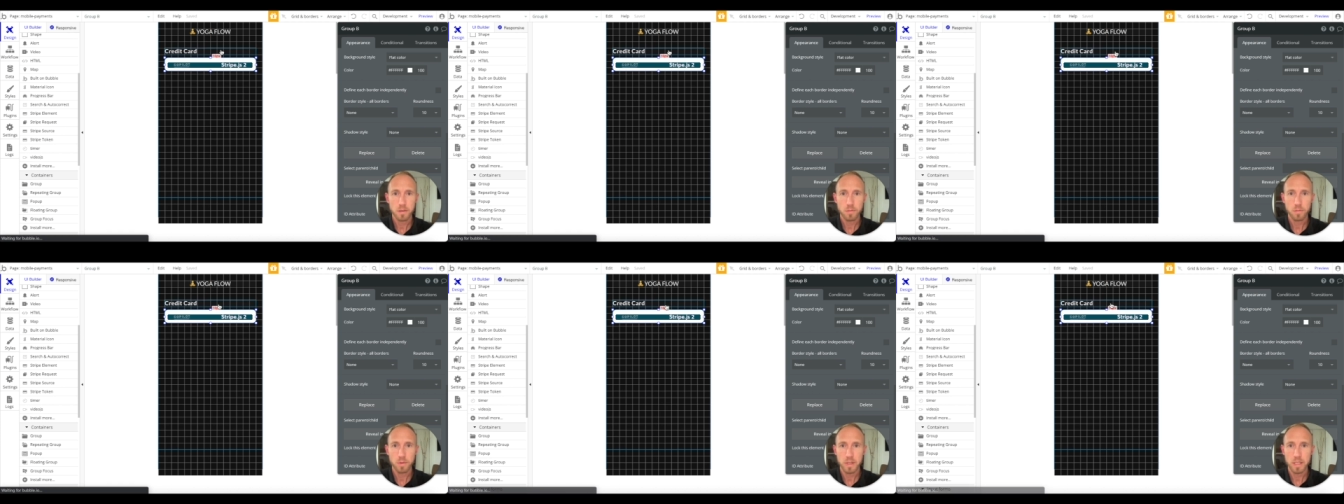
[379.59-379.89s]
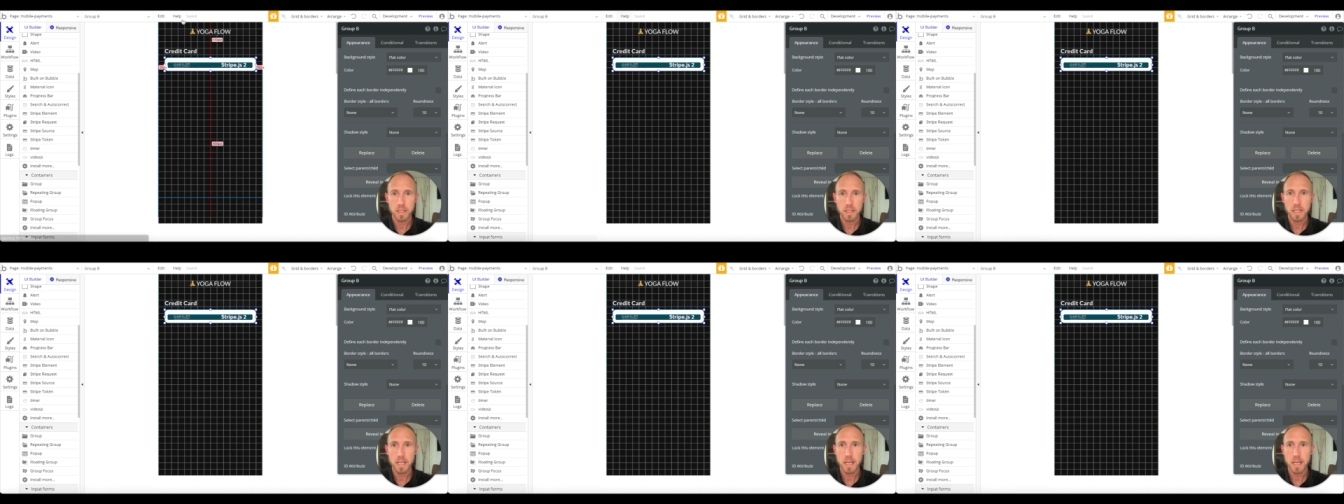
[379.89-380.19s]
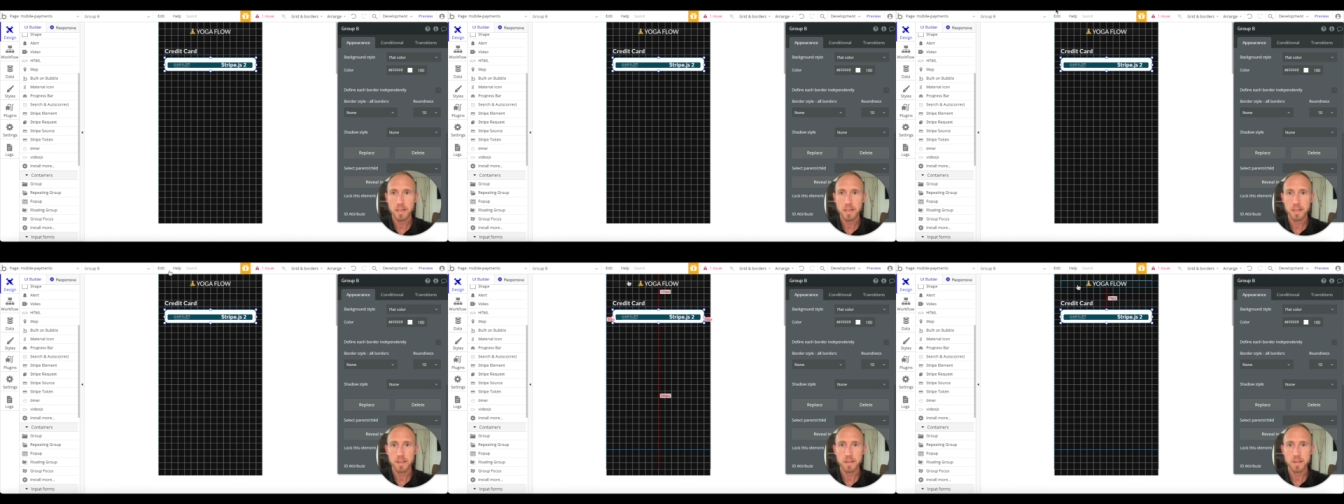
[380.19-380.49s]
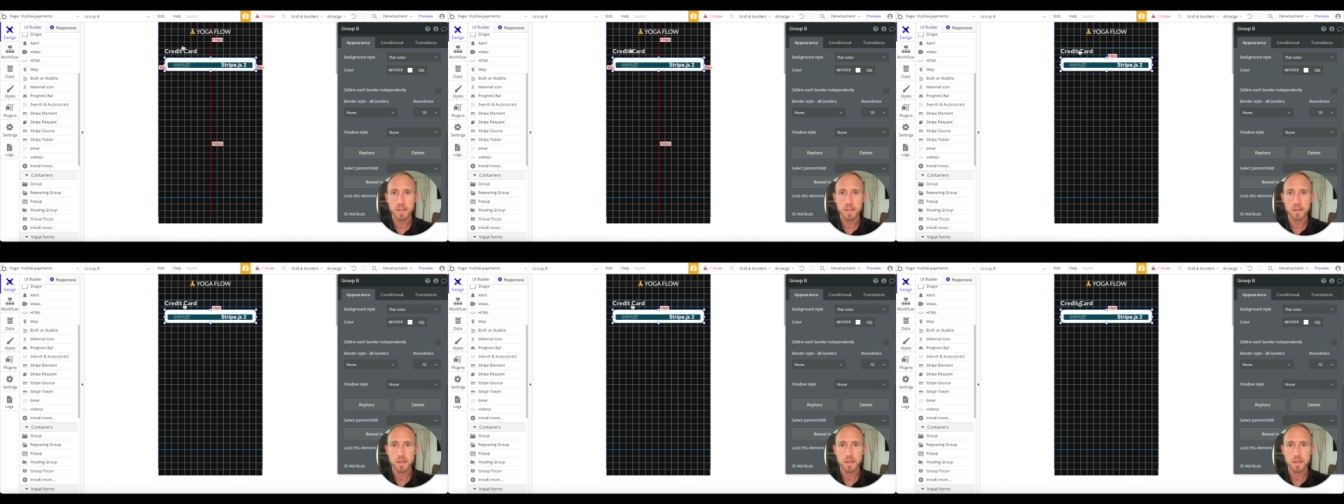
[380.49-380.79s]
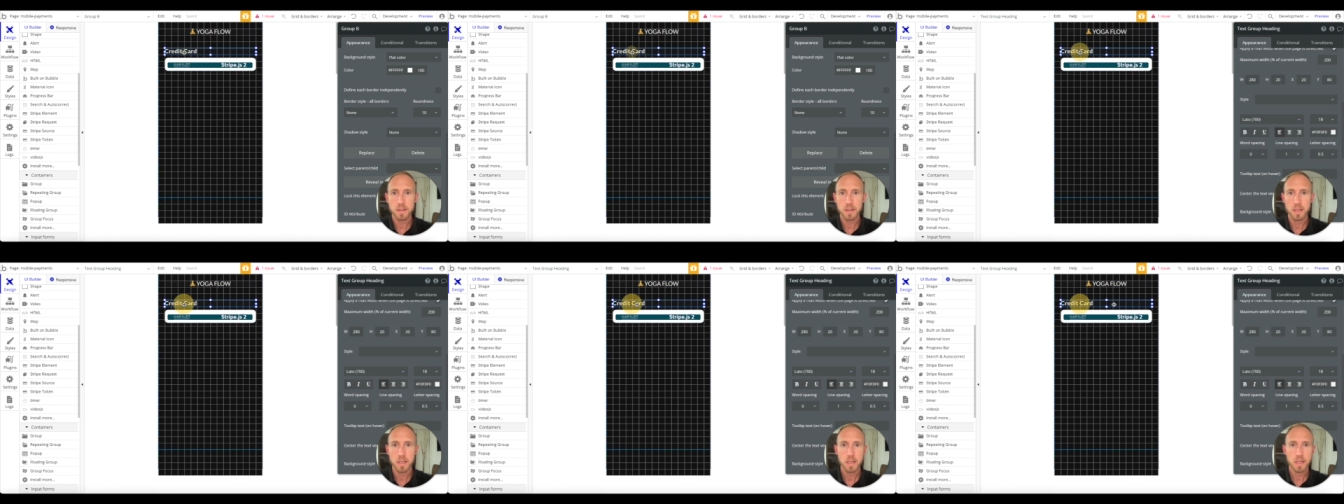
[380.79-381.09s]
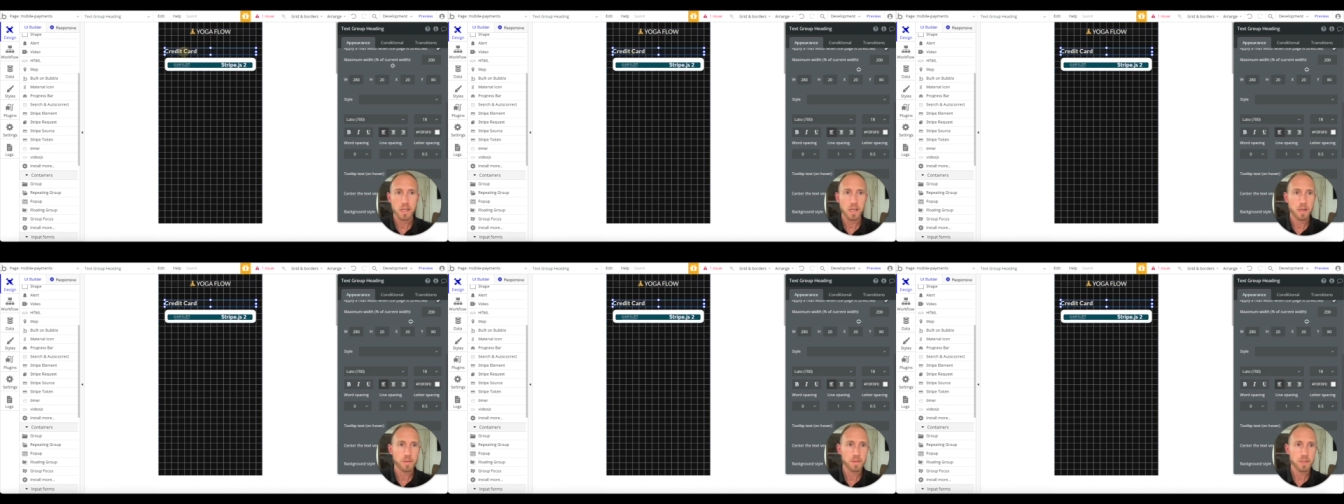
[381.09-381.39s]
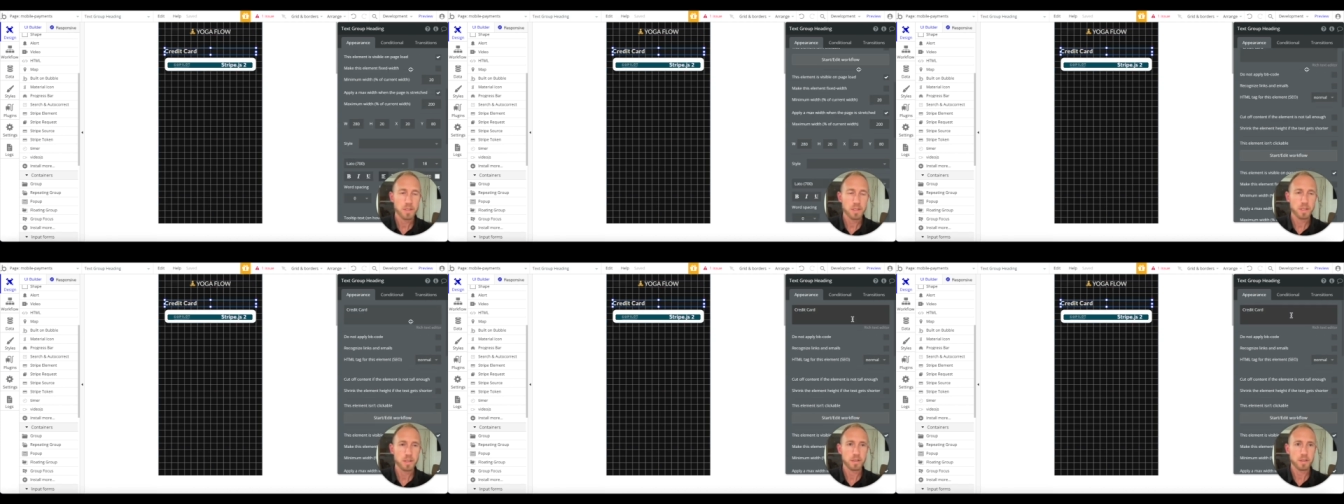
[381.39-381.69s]
with a 10 distance. I'm
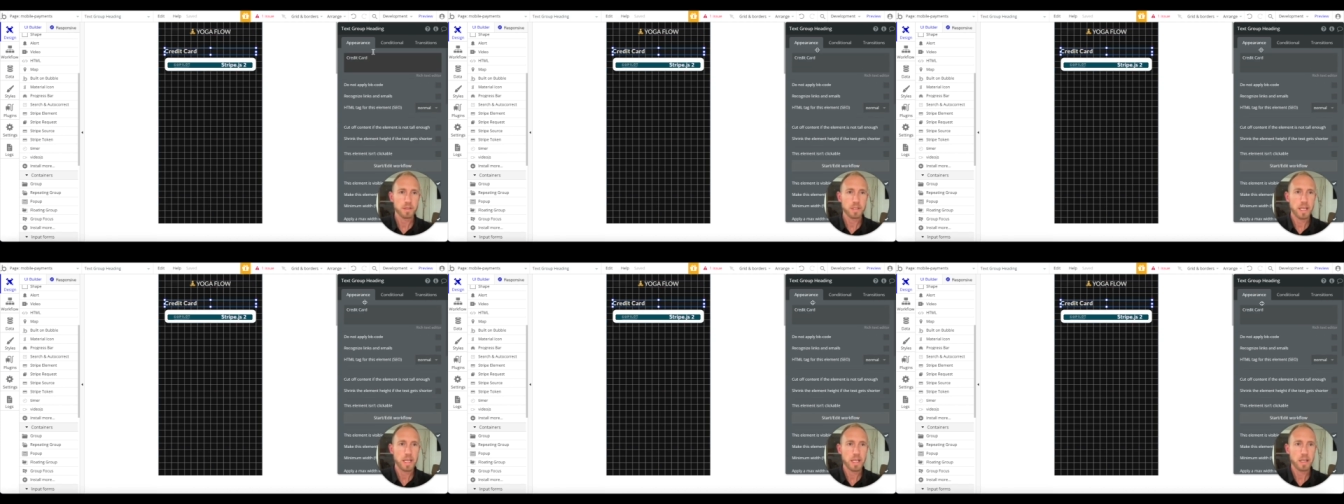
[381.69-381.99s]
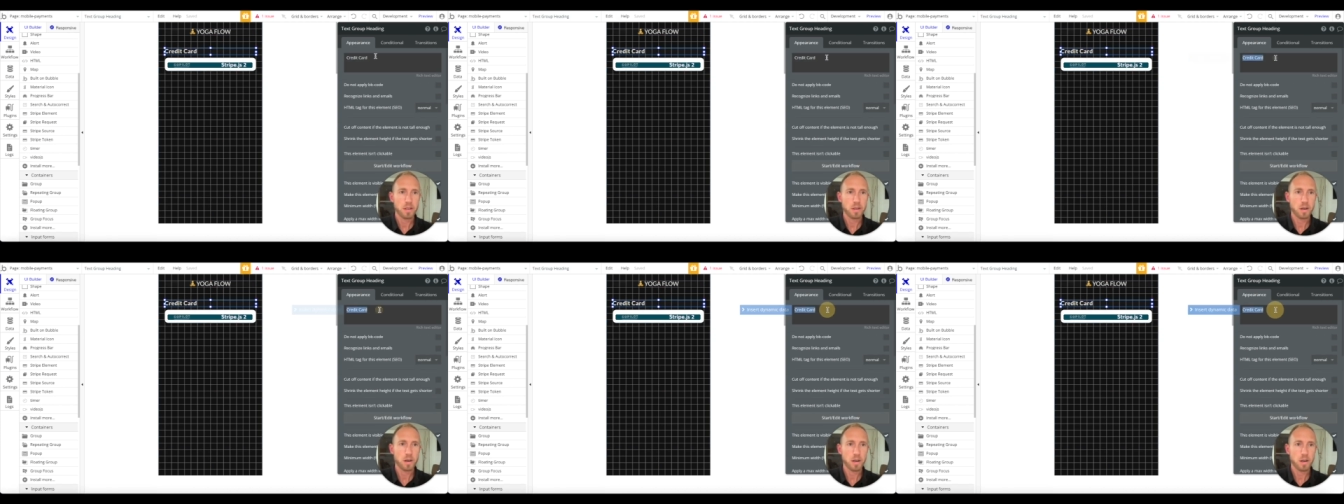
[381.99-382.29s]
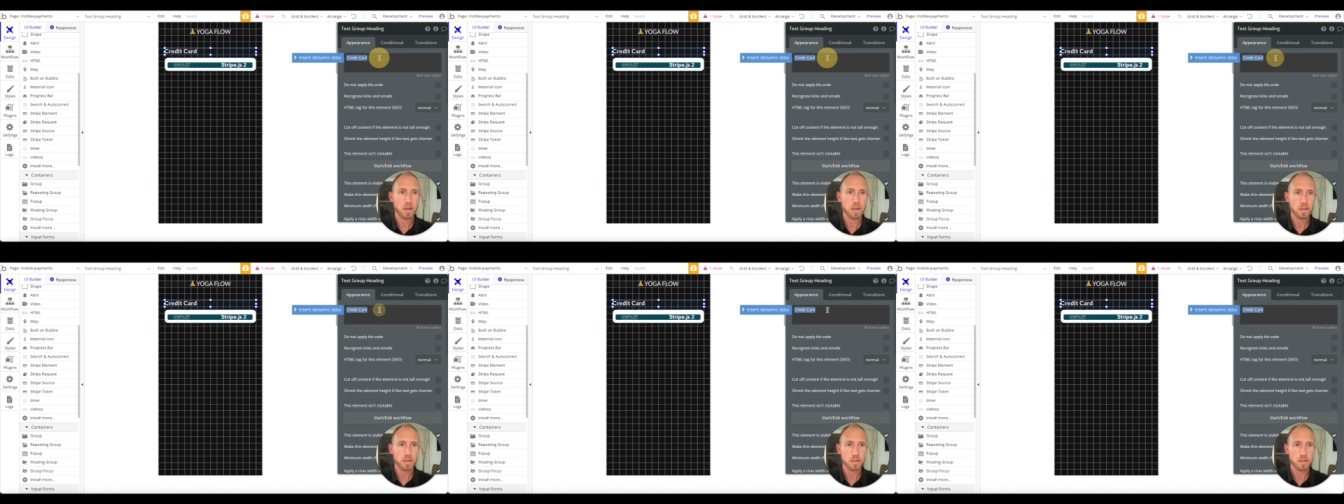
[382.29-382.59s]
just going to say card